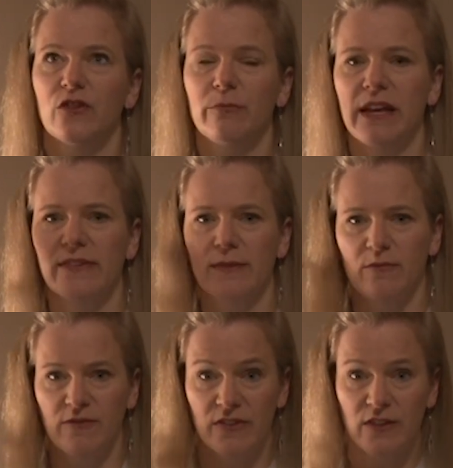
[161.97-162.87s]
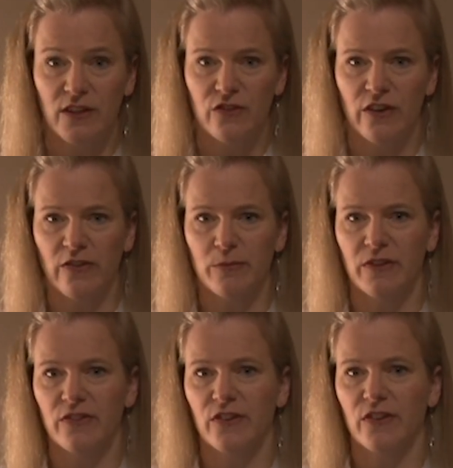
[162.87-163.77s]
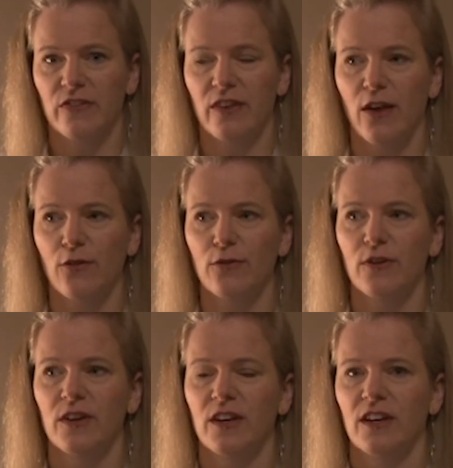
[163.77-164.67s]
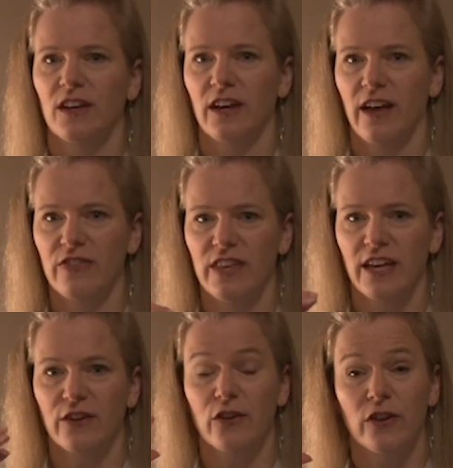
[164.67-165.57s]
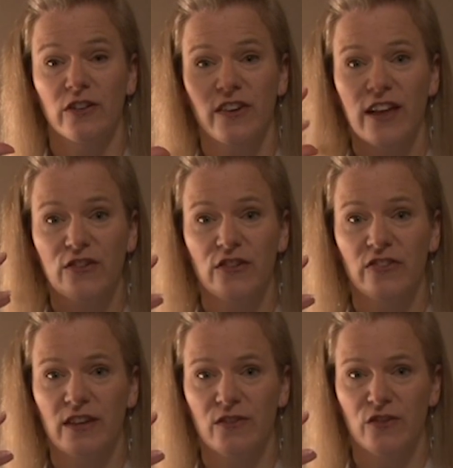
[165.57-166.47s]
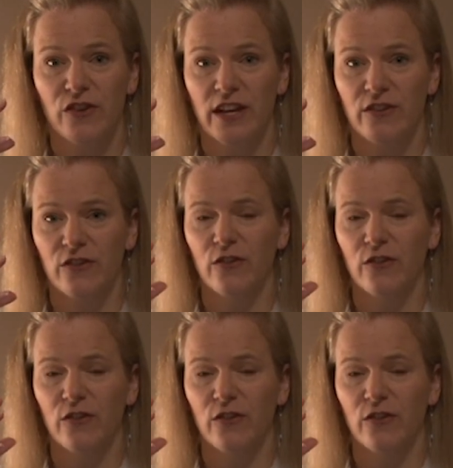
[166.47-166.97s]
She made some physical adjustments to herself and then her intentions even changed.